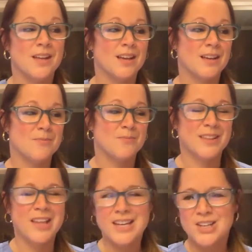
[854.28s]

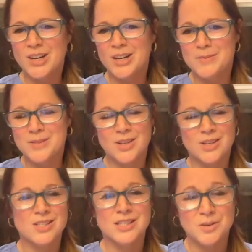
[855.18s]
leg cramps,
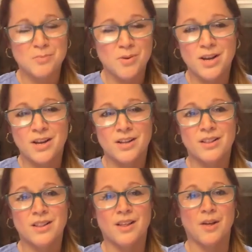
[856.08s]
couldn't sleep
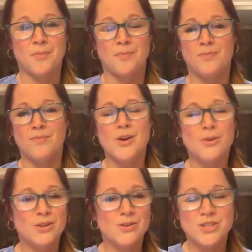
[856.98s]
well, no
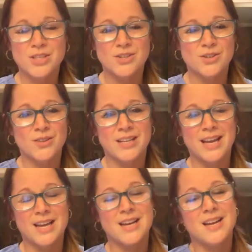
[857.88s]
energy during the
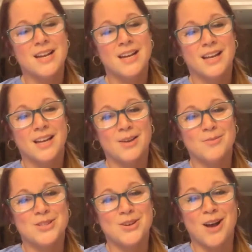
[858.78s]
day.
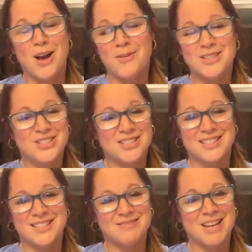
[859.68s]
So I was
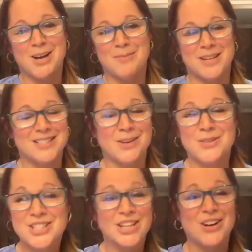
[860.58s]
just a hot mess. I was
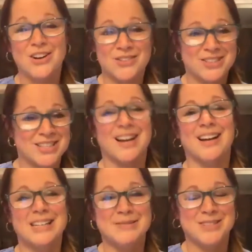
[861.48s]
sick all the
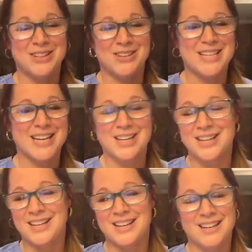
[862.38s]
time,
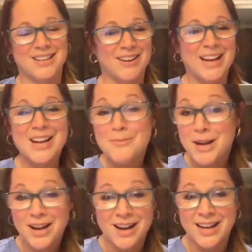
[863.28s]
taking,
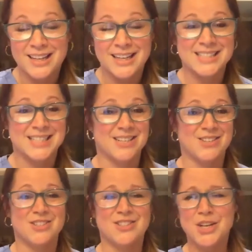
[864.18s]
antibiotics and
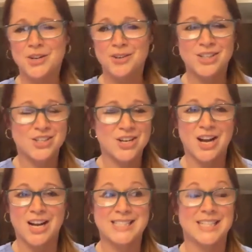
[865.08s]
steroid
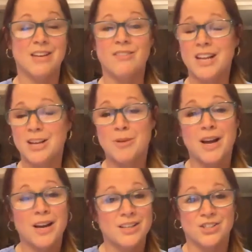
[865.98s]
shots and even
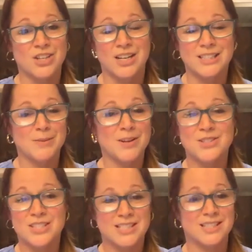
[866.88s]
antibiotic shots. I mean, I was
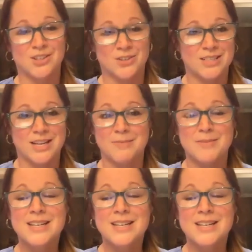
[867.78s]
just sick all the time.